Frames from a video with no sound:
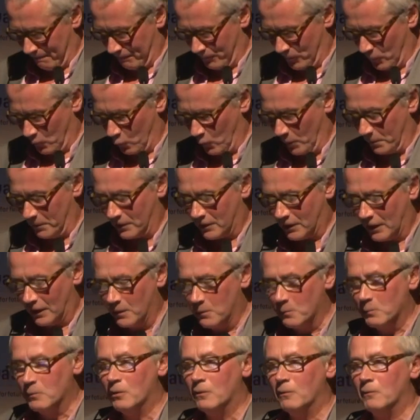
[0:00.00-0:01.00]
we
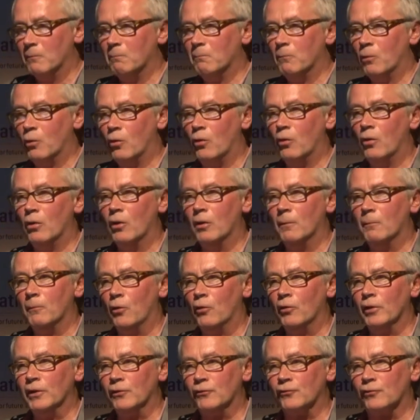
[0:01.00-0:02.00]
became more and
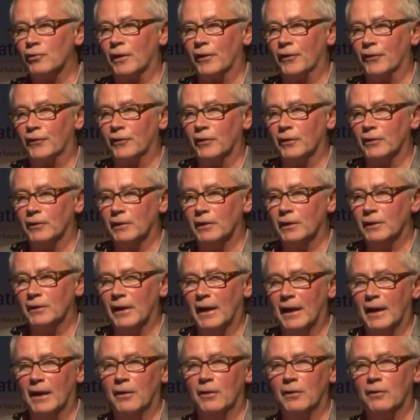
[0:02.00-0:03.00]
more interested in
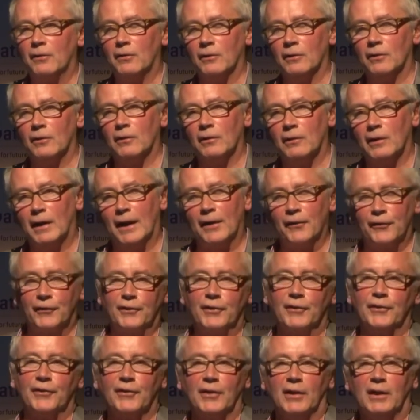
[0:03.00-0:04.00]
how, as
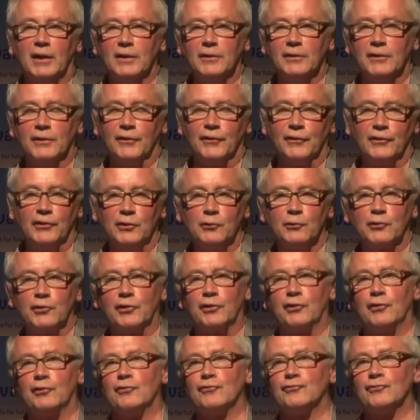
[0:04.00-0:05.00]
designers, you
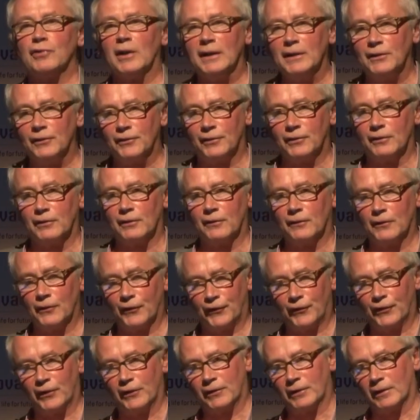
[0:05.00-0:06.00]
curate the
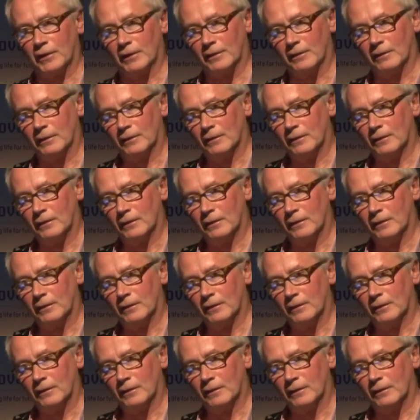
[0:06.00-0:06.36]
city,